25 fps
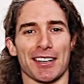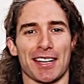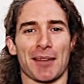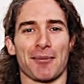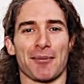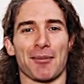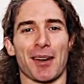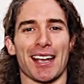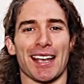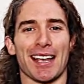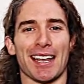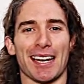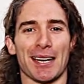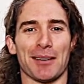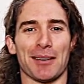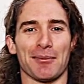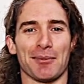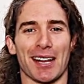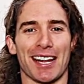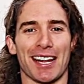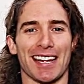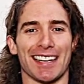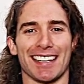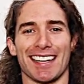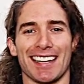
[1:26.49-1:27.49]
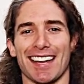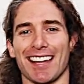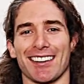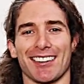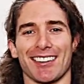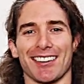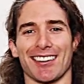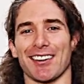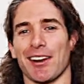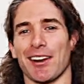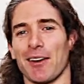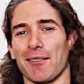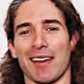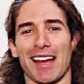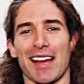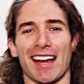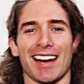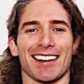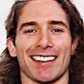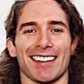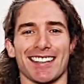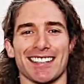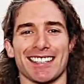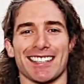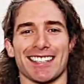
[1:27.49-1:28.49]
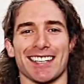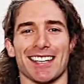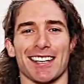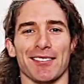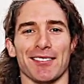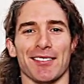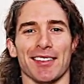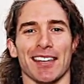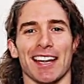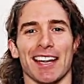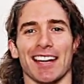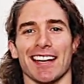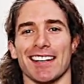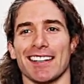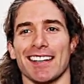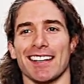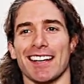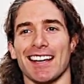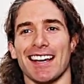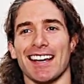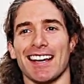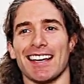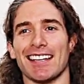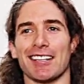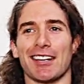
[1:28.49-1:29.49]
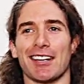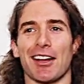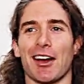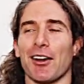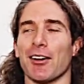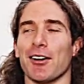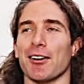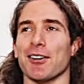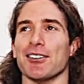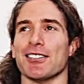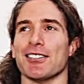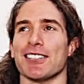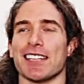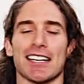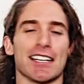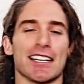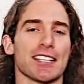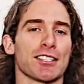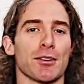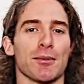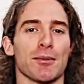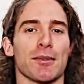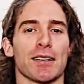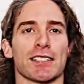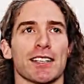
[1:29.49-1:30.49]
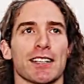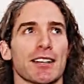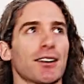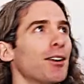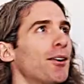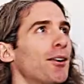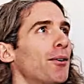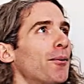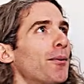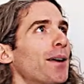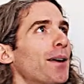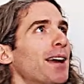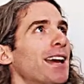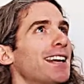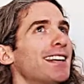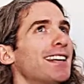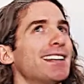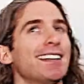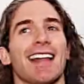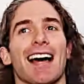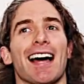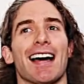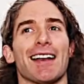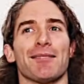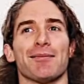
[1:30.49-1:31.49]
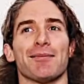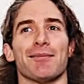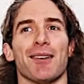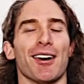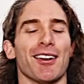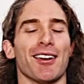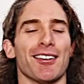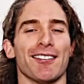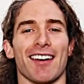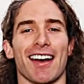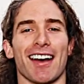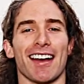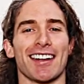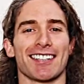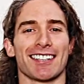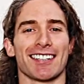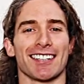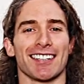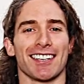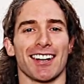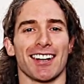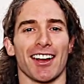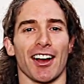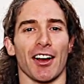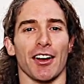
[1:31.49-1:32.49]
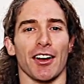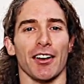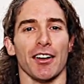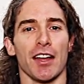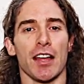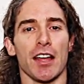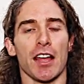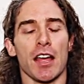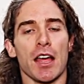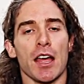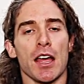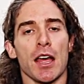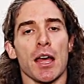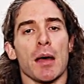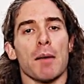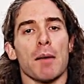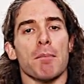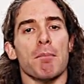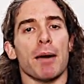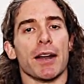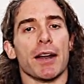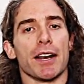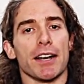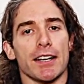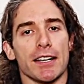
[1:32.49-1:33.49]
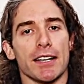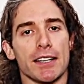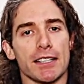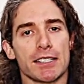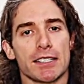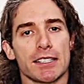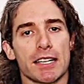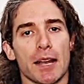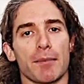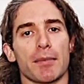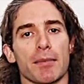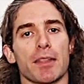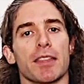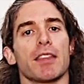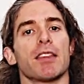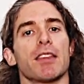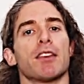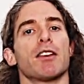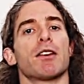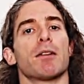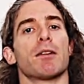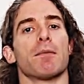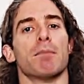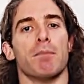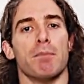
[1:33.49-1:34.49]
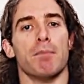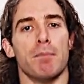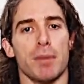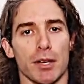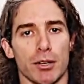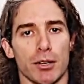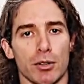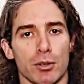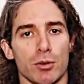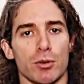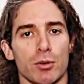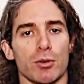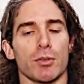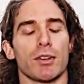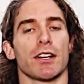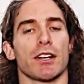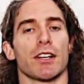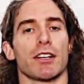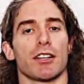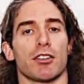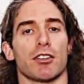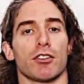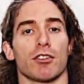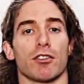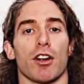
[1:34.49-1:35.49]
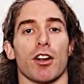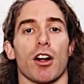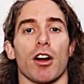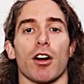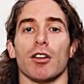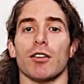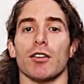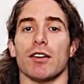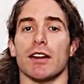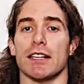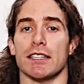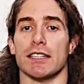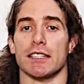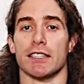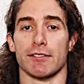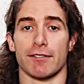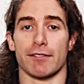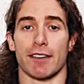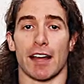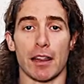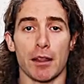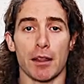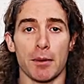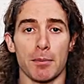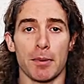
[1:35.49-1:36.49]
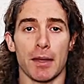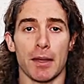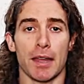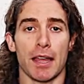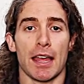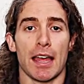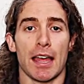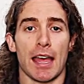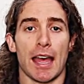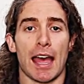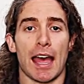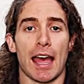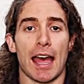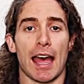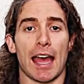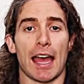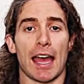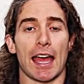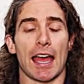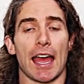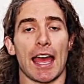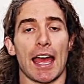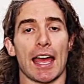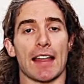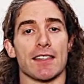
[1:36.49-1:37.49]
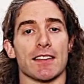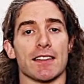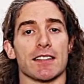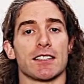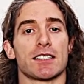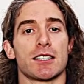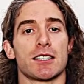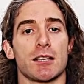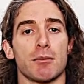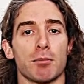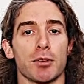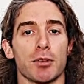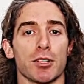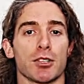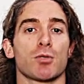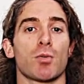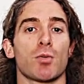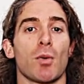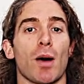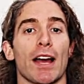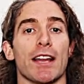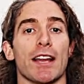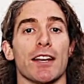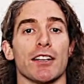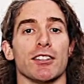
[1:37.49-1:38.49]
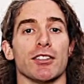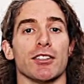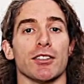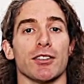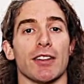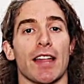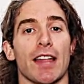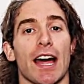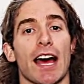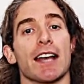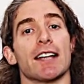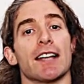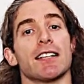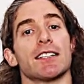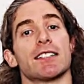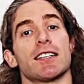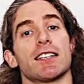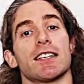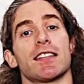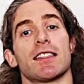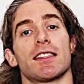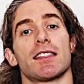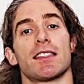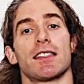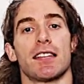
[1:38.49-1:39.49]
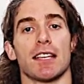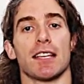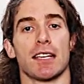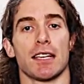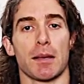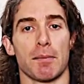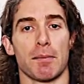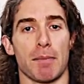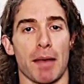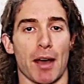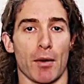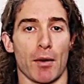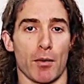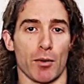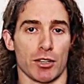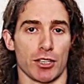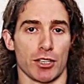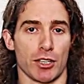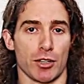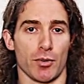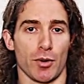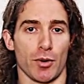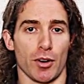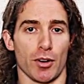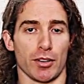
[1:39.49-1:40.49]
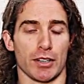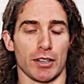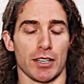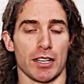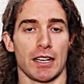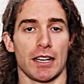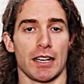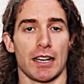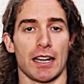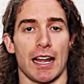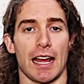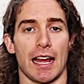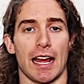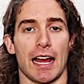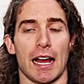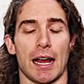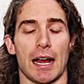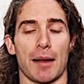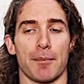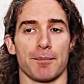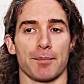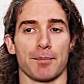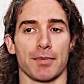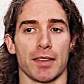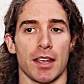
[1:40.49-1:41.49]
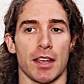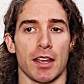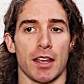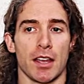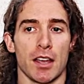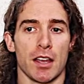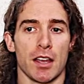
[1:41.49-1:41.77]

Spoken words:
get my eating plan together and I'm out at the gym, and then it goes, and it's almost like, oh, where did that motivation go? But it is something that you can build and grow and develop, and the simplest way to do that is to think about what you want.